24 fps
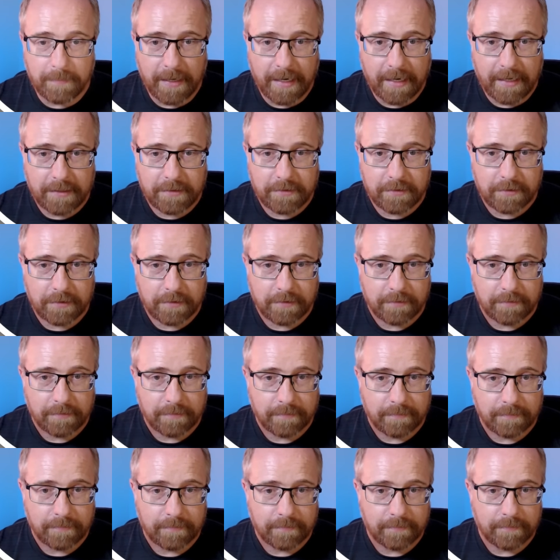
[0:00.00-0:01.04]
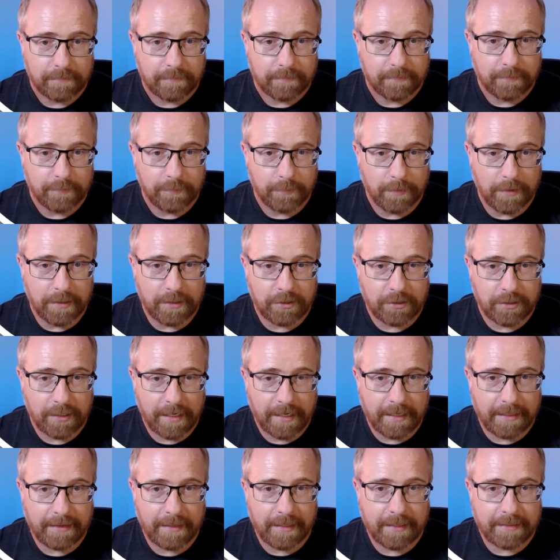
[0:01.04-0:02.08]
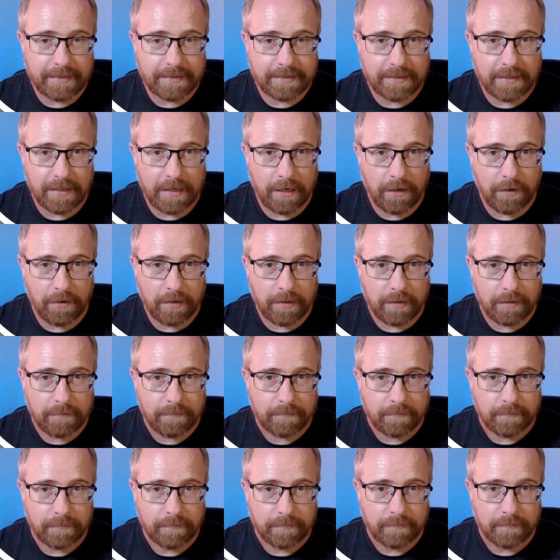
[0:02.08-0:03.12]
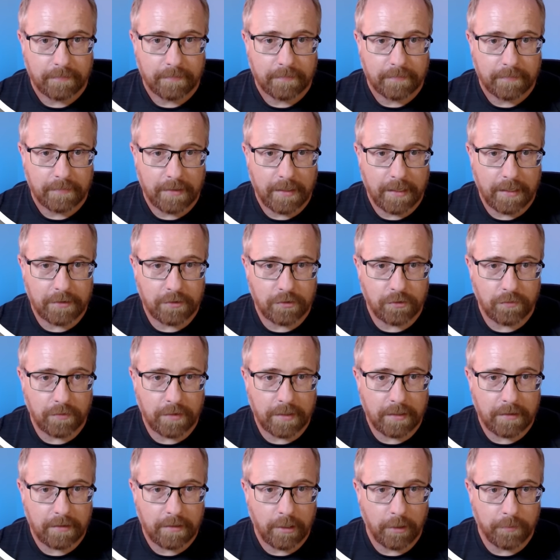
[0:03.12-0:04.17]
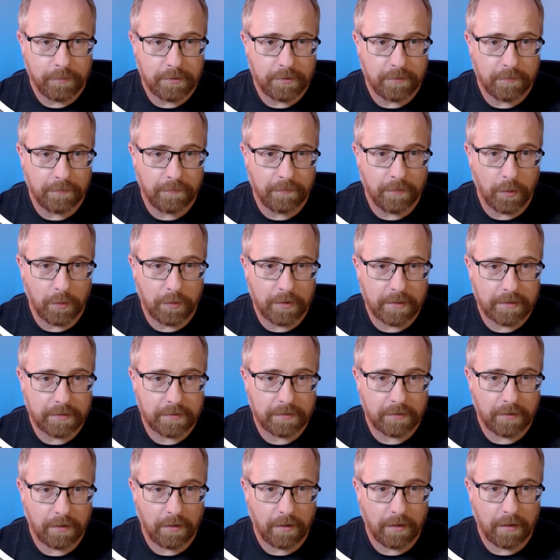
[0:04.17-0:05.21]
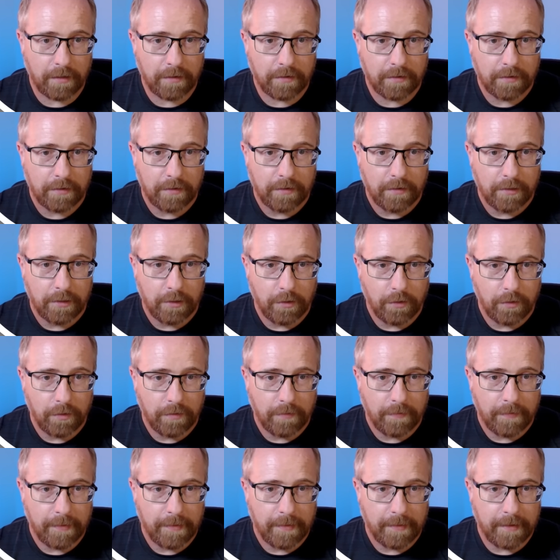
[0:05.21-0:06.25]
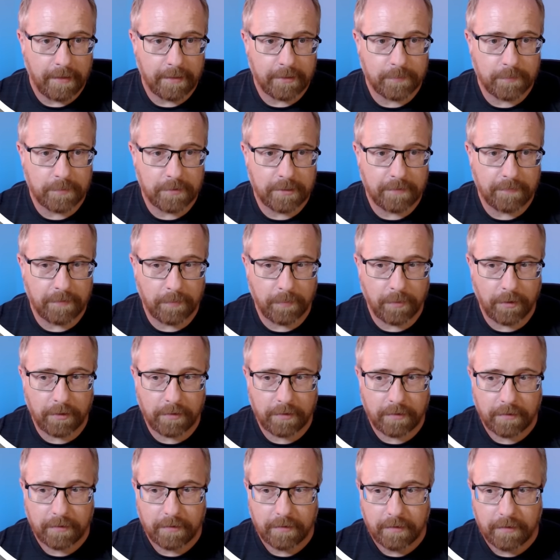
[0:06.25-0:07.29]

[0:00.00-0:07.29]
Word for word: mask, which highlights an area as you're reading, helps you focus on that specific part.